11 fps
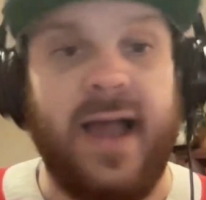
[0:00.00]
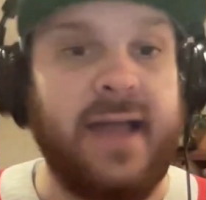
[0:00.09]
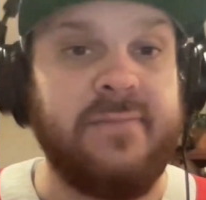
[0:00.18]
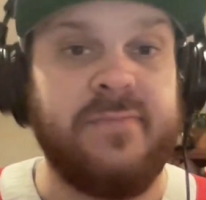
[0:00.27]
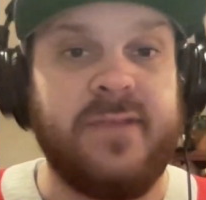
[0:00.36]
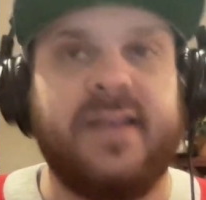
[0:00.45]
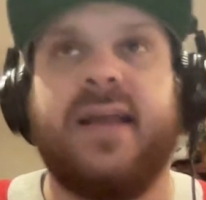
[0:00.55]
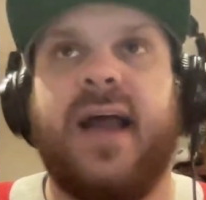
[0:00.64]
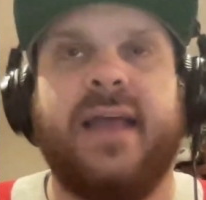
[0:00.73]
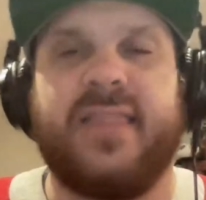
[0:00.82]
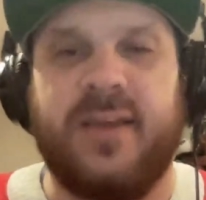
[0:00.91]

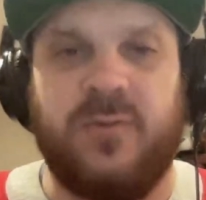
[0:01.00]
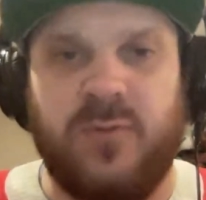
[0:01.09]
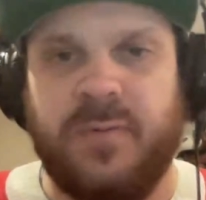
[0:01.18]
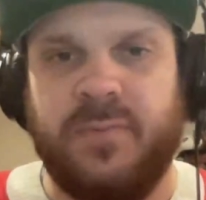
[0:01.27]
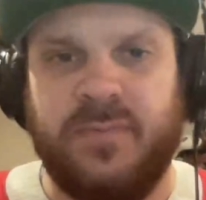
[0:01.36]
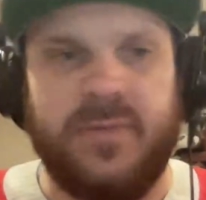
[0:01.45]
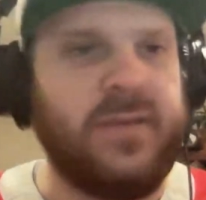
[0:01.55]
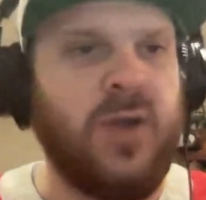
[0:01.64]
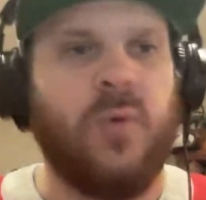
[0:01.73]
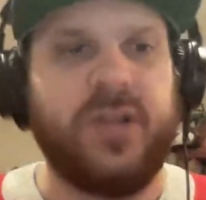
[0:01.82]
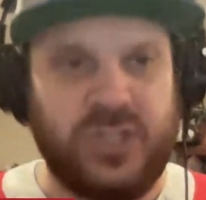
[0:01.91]
I think
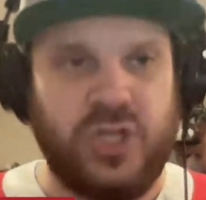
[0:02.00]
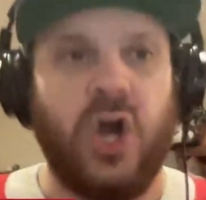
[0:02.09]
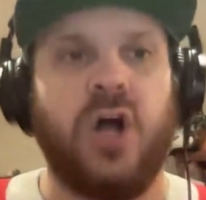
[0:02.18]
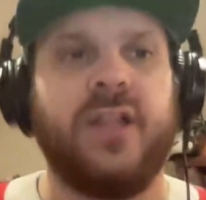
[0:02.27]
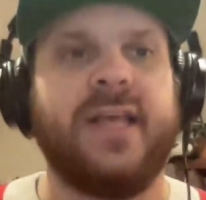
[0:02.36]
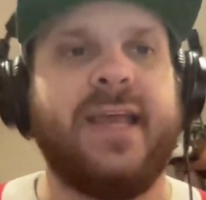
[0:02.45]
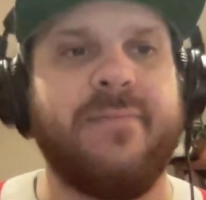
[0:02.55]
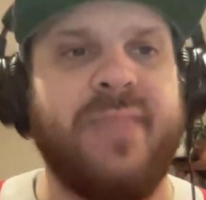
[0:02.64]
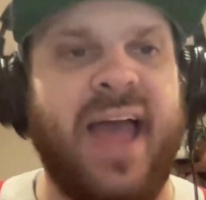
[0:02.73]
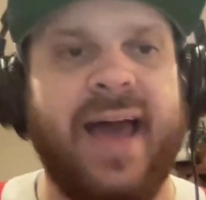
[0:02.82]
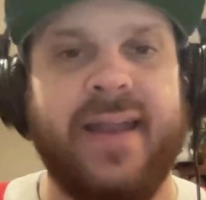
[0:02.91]
no one is calling him
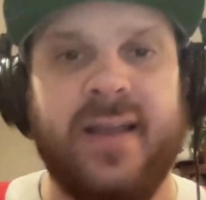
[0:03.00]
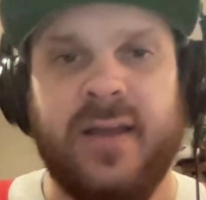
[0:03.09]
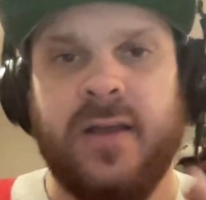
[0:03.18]
that,